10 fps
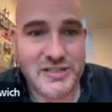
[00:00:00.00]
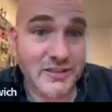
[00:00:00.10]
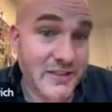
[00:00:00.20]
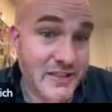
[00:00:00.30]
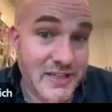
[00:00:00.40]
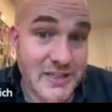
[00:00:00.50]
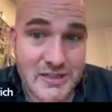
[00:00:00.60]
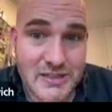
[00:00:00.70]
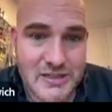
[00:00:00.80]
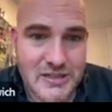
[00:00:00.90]
and delete
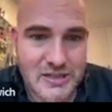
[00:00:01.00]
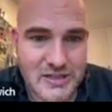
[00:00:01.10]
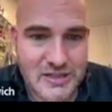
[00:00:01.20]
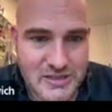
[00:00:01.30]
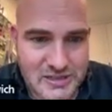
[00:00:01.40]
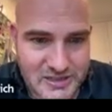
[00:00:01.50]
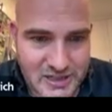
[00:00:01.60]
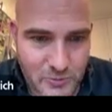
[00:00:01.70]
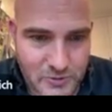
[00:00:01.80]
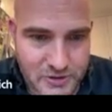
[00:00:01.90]
it to
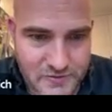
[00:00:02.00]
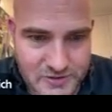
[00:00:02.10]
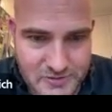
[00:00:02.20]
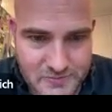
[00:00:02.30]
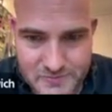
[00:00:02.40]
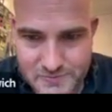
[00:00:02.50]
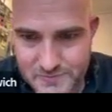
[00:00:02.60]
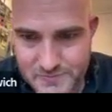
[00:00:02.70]
get rid of it.